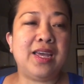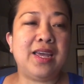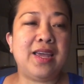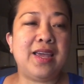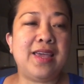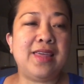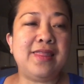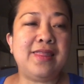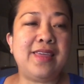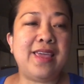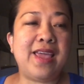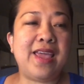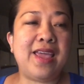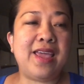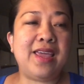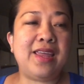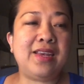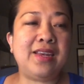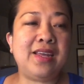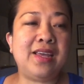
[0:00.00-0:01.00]
And
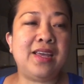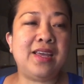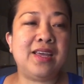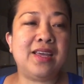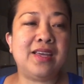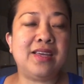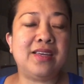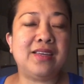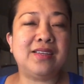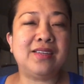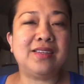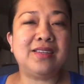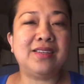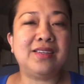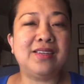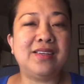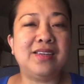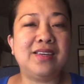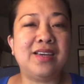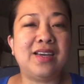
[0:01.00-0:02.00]
then,
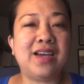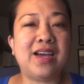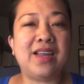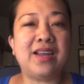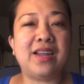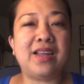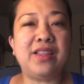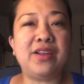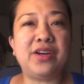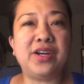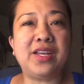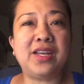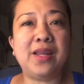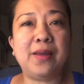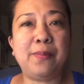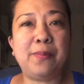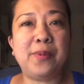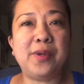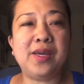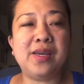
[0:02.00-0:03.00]
another
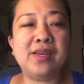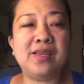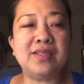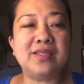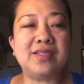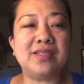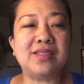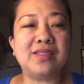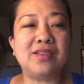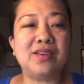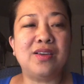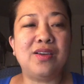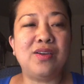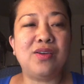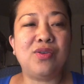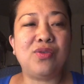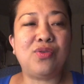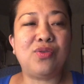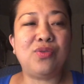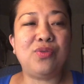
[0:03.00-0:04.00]
tip is
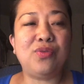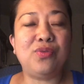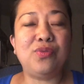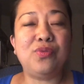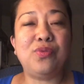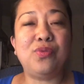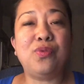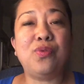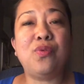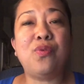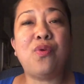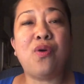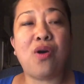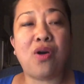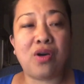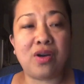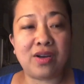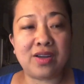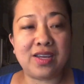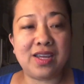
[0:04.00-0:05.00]

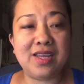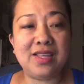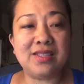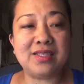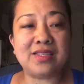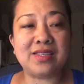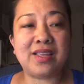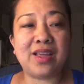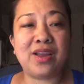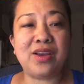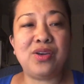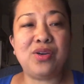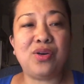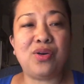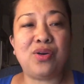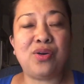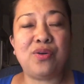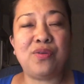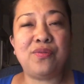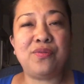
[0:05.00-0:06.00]
walk instead
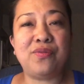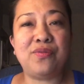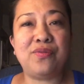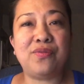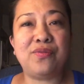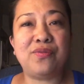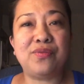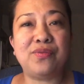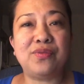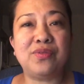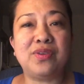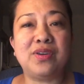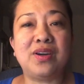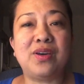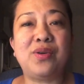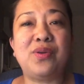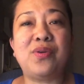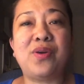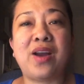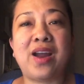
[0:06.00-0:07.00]
of
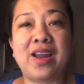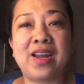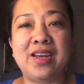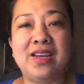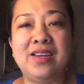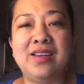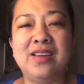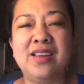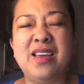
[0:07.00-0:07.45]
ride.